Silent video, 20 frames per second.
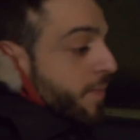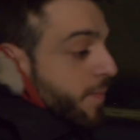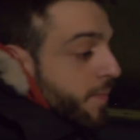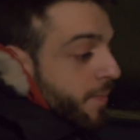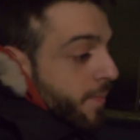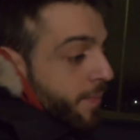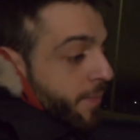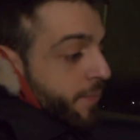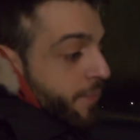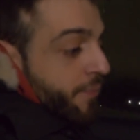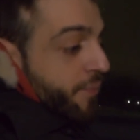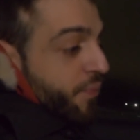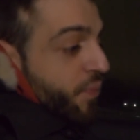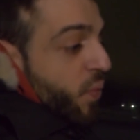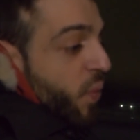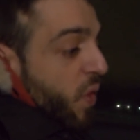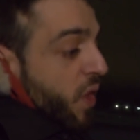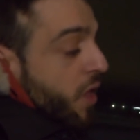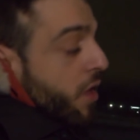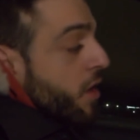you know?
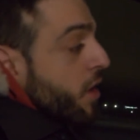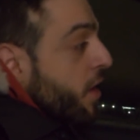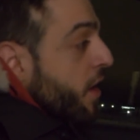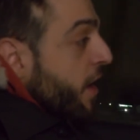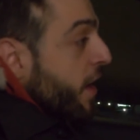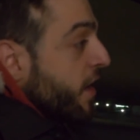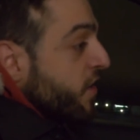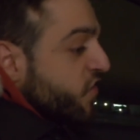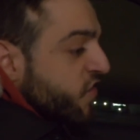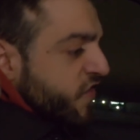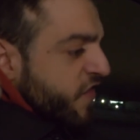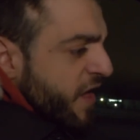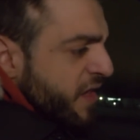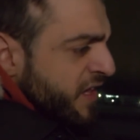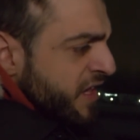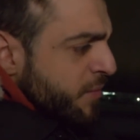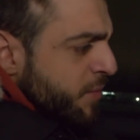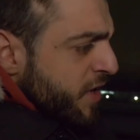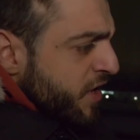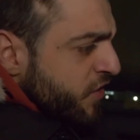It's
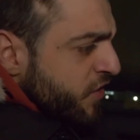telling me